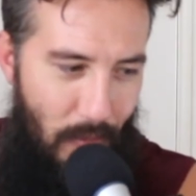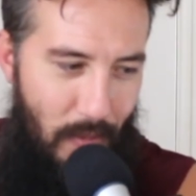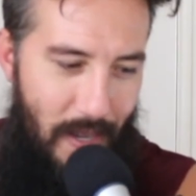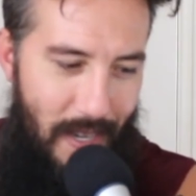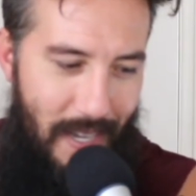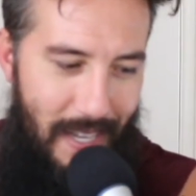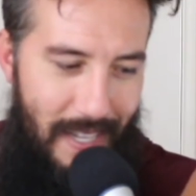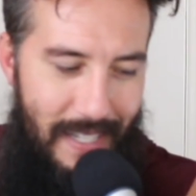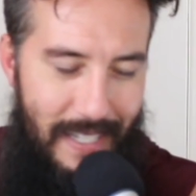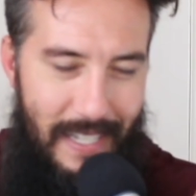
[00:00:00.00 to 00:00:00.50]

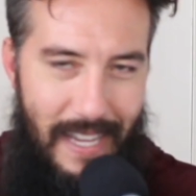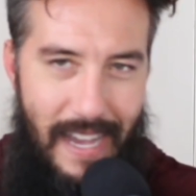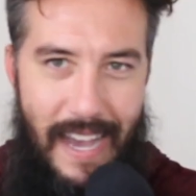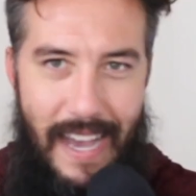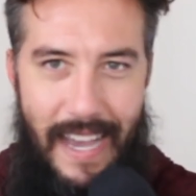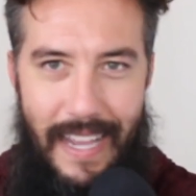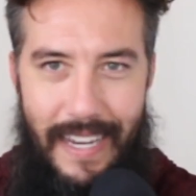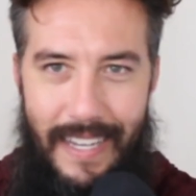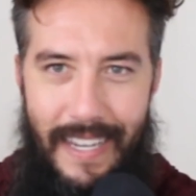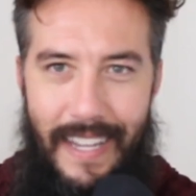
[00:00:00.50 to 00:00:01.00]
he didn't
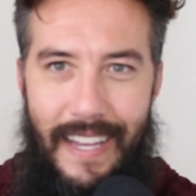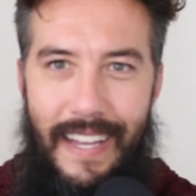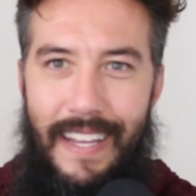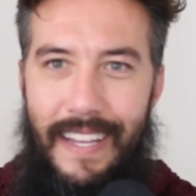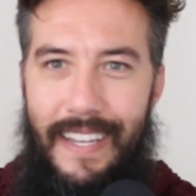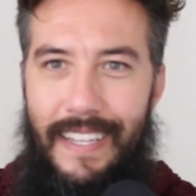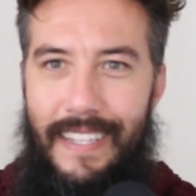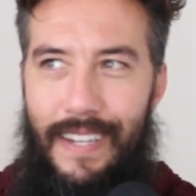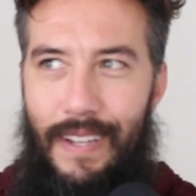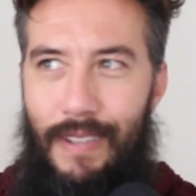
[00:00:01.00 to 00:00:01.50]
die and,
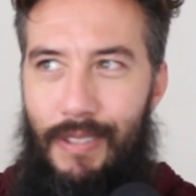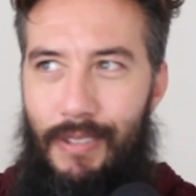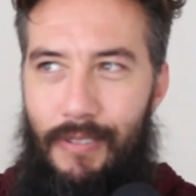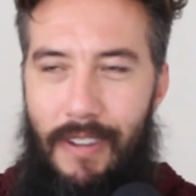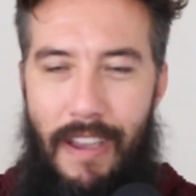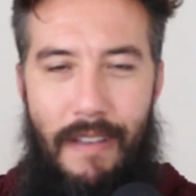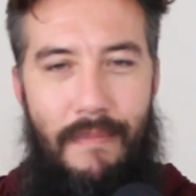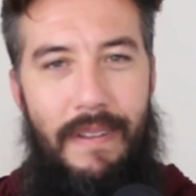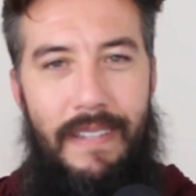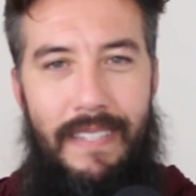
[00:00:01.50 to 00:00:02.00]
you know,
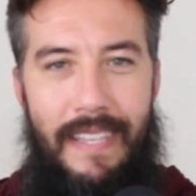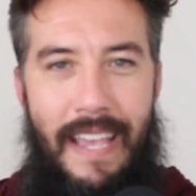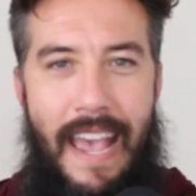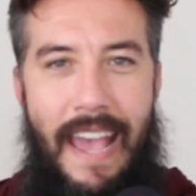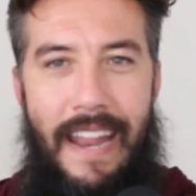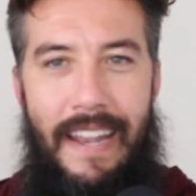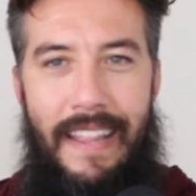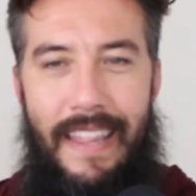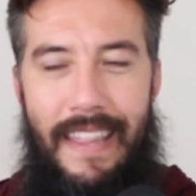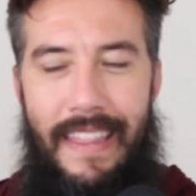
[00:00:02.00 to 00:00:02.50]
scraping his
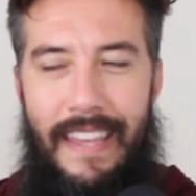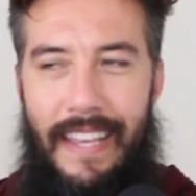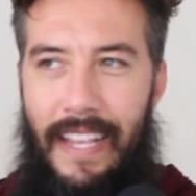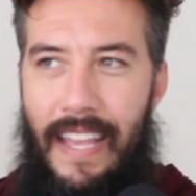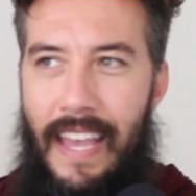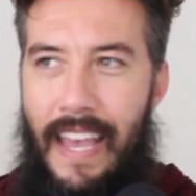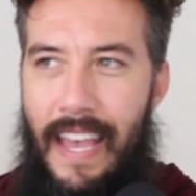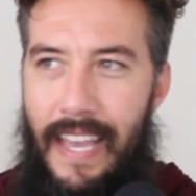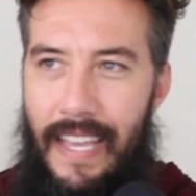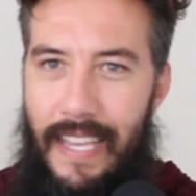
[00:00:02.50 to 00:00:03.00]
hand on the thing,
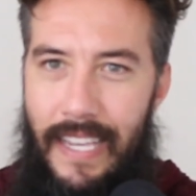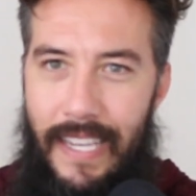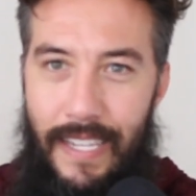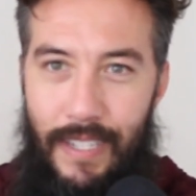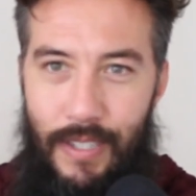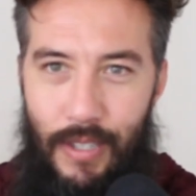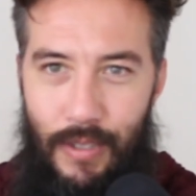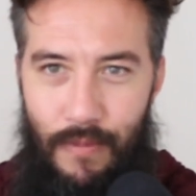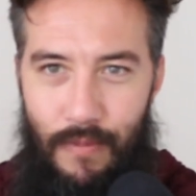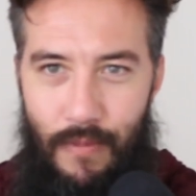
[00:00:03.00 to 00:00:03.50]

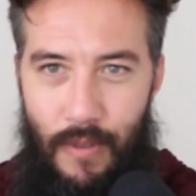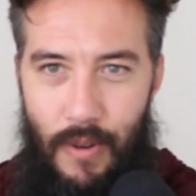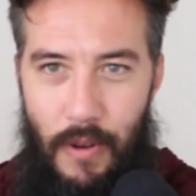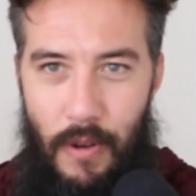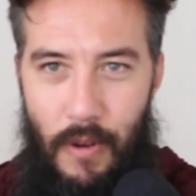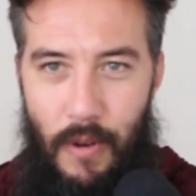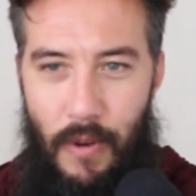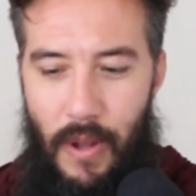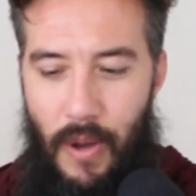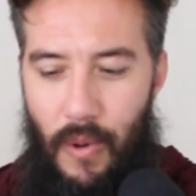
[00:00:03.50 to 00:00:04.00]
he just
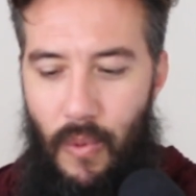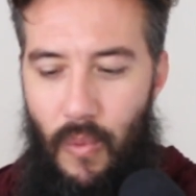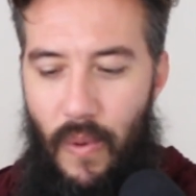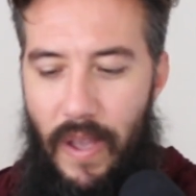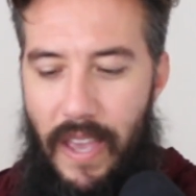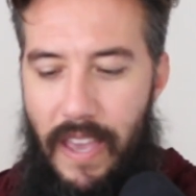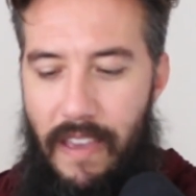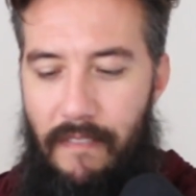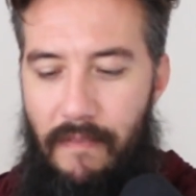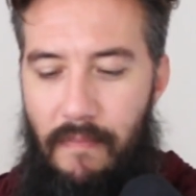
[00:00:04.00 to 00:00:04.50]
rode a
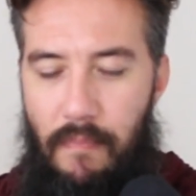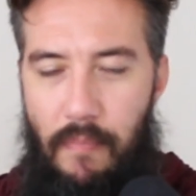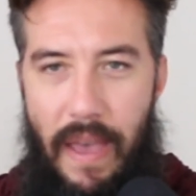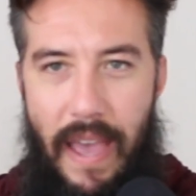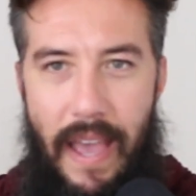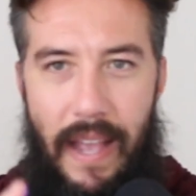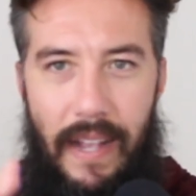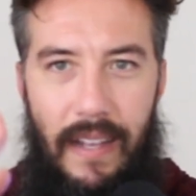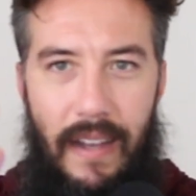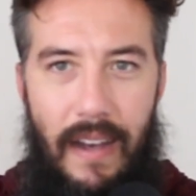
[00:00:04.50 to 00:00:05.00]
wave
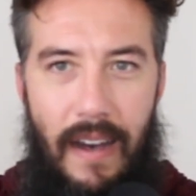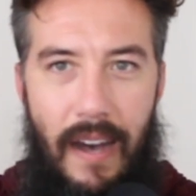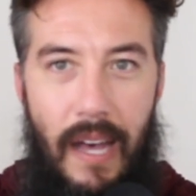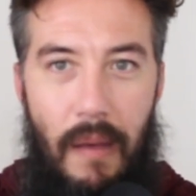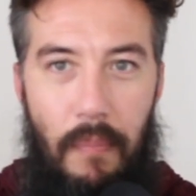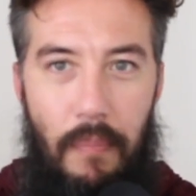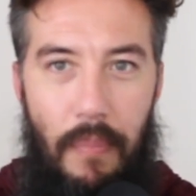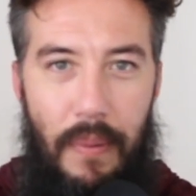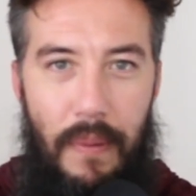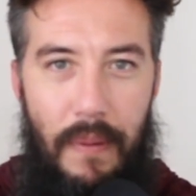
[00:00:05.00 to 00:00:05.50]
back
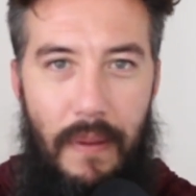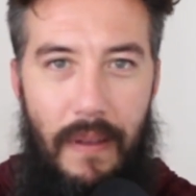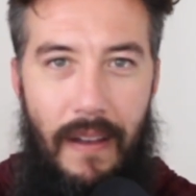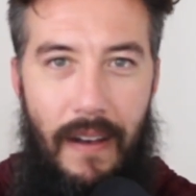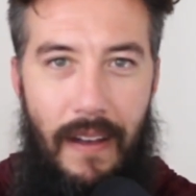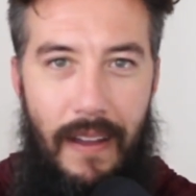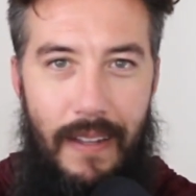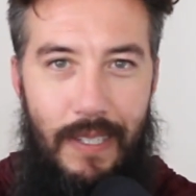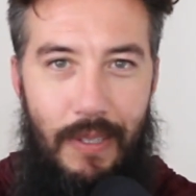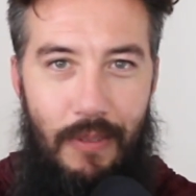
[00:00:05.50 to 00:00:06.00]
up
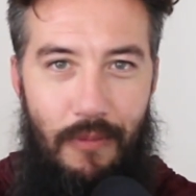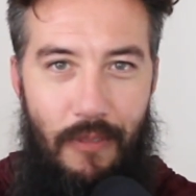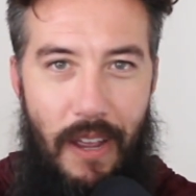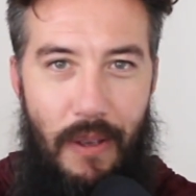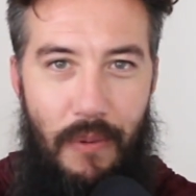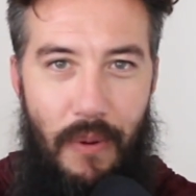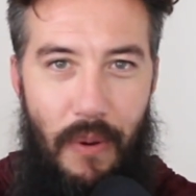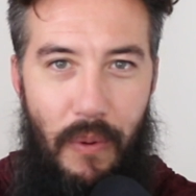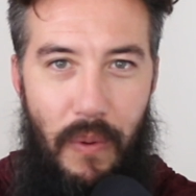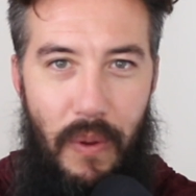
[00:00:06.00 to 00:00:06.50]
onto
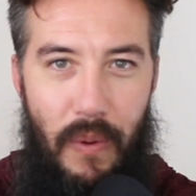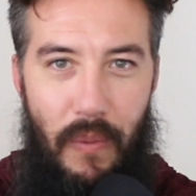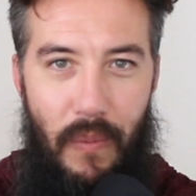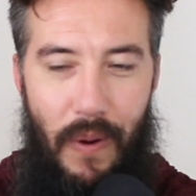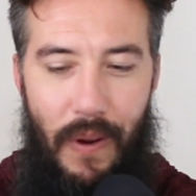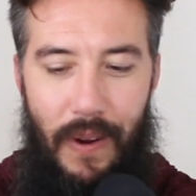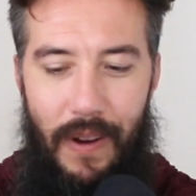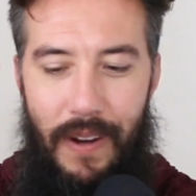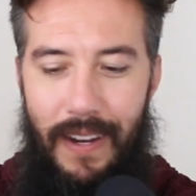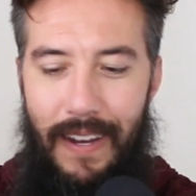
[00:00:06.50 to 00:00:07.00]
right where we
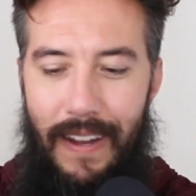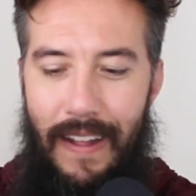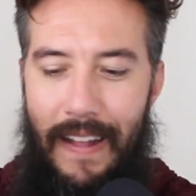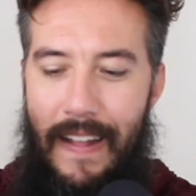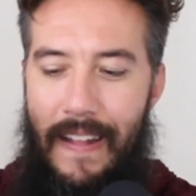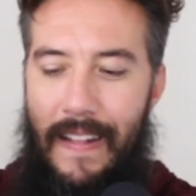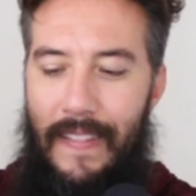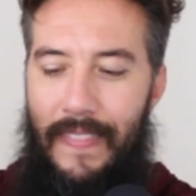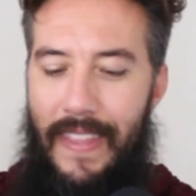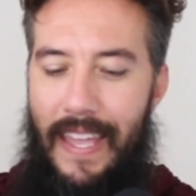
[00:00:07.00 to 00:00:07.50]
were.
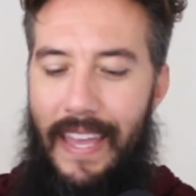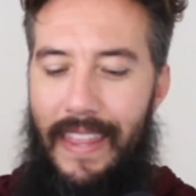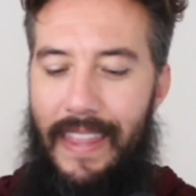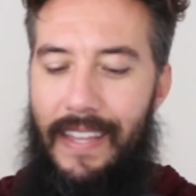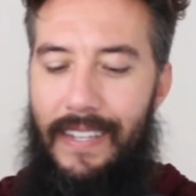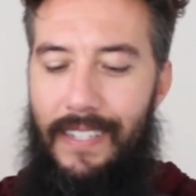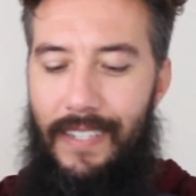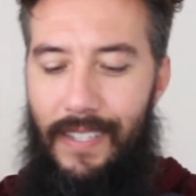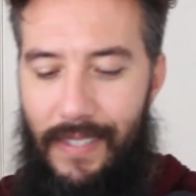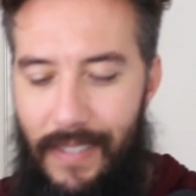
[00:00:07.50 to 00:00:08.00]
And
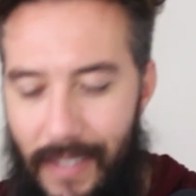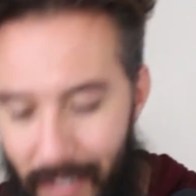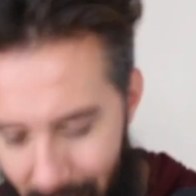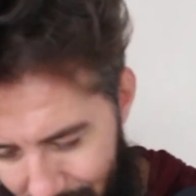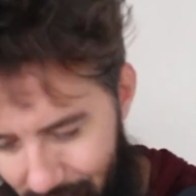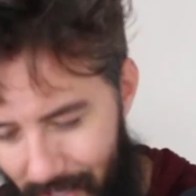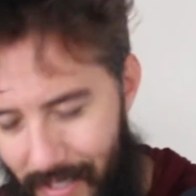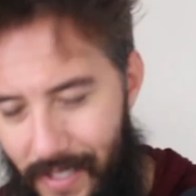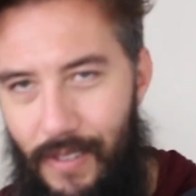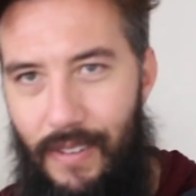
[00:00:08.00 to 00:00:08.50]
then just
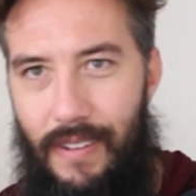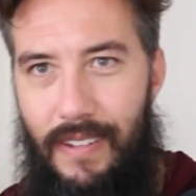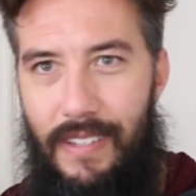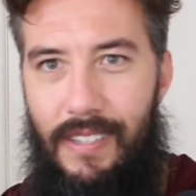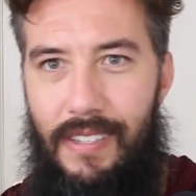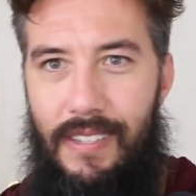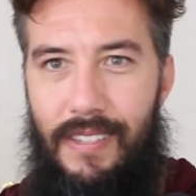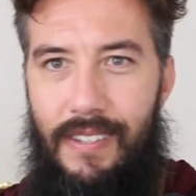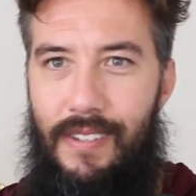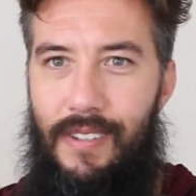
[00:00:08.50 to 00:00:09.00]
sort of
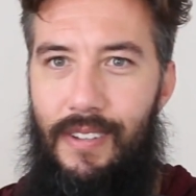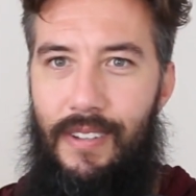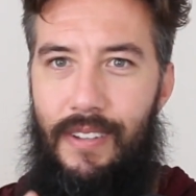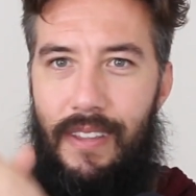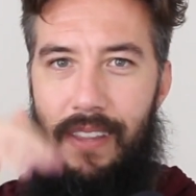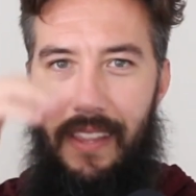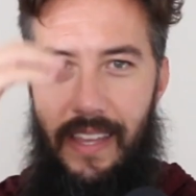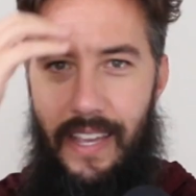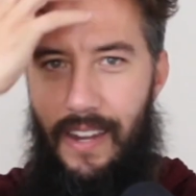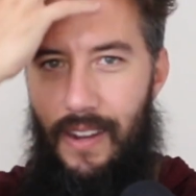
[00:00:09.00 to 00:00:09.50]

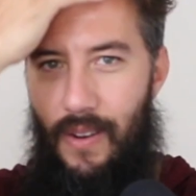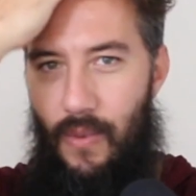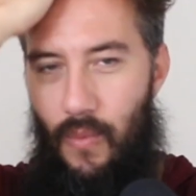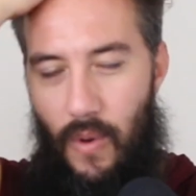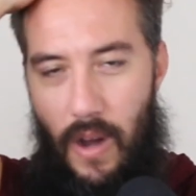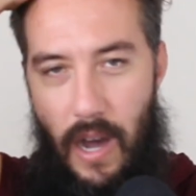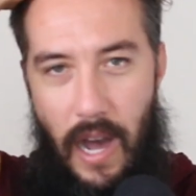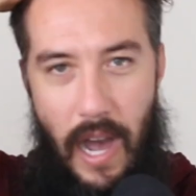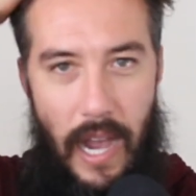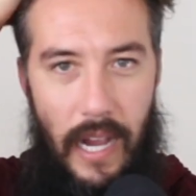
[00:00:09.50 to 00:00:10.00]
stood there and
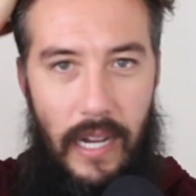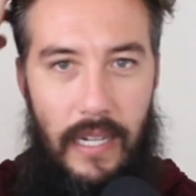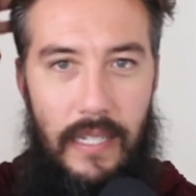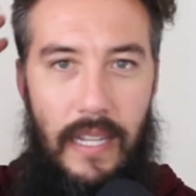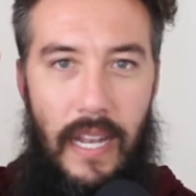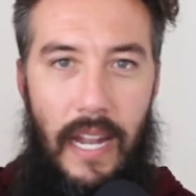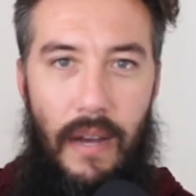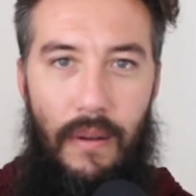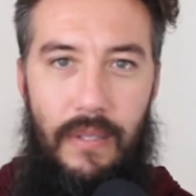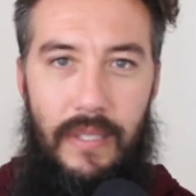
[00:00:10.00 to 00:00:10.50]
walked.
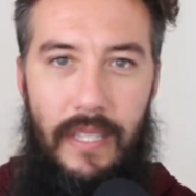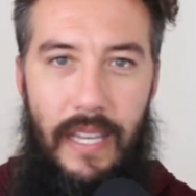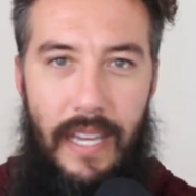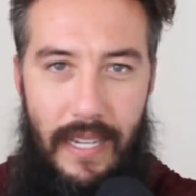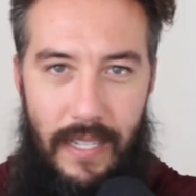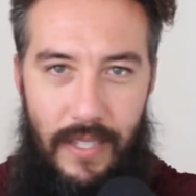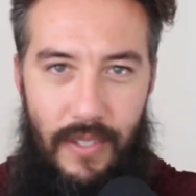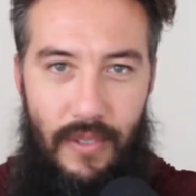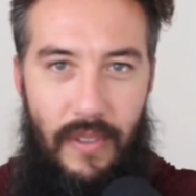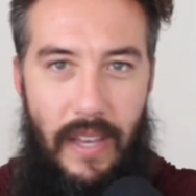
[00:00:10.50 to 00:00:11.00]
And I was
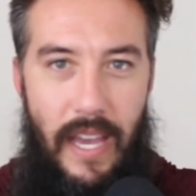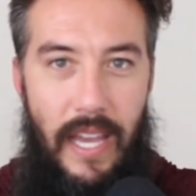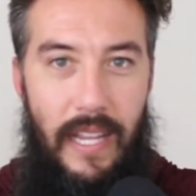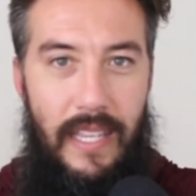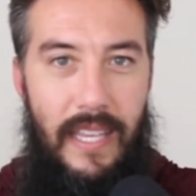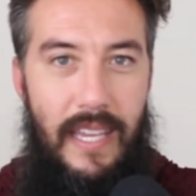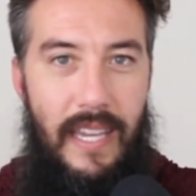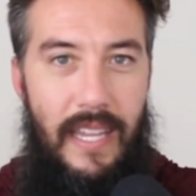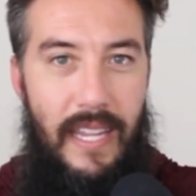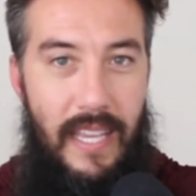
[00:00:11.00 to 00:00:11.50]
like, dude,
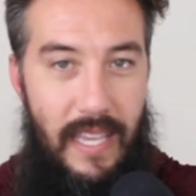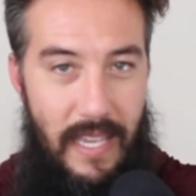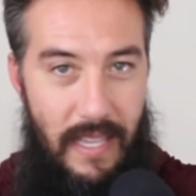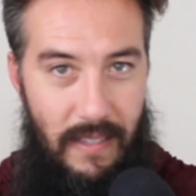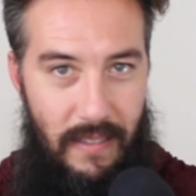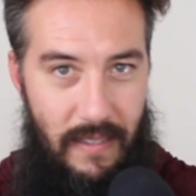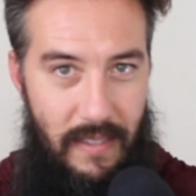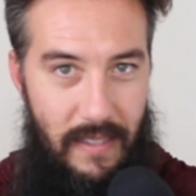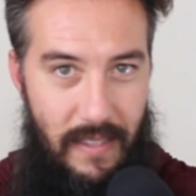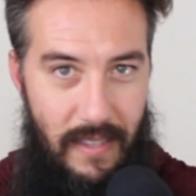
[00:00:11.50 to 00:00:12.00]
that kid
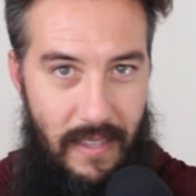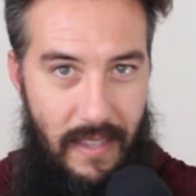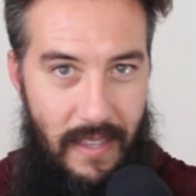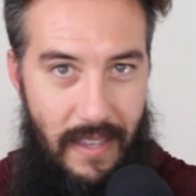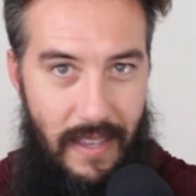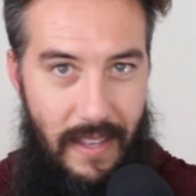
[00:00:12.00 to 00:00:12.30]
is